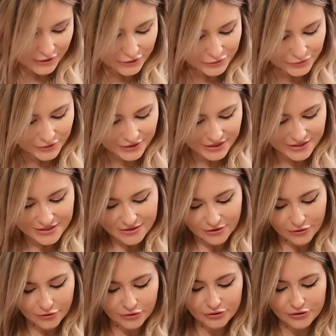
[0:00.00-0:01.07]
a good one. It's got
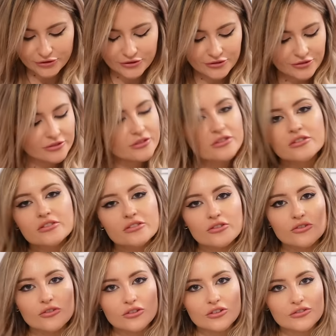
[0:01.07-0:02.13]

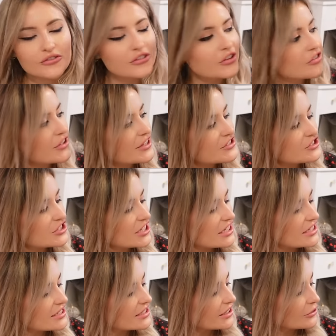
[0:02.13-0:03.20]
all the things you
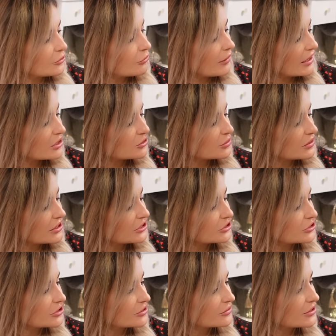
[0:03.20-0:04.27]
need, and they all match with each
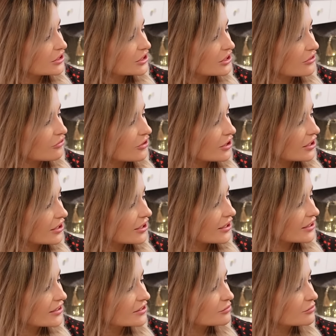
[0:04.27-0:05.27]
other, which I really like.